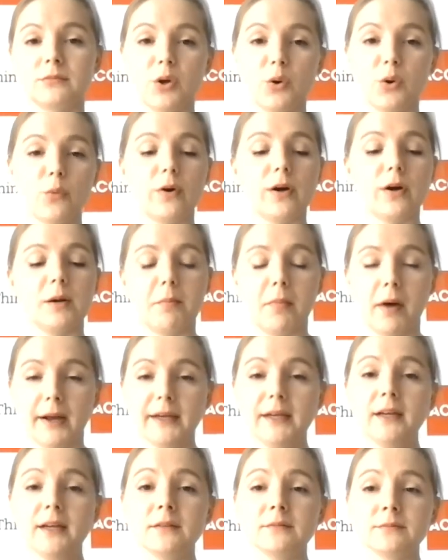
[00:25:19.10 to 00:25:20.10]
were
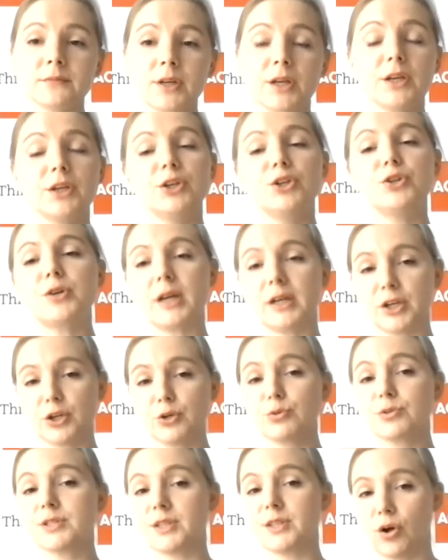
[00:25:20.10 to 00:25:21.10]
minor, you can
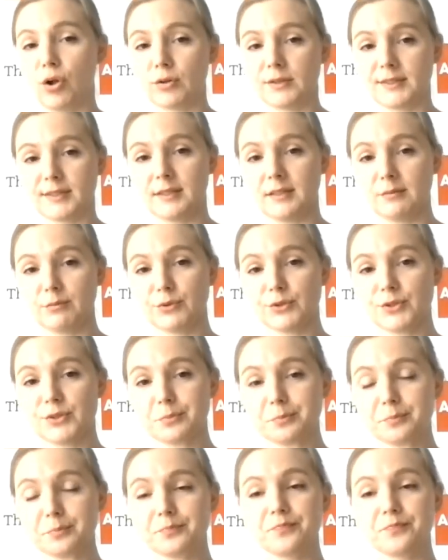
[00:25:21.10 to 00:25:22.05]
use the old syllabus.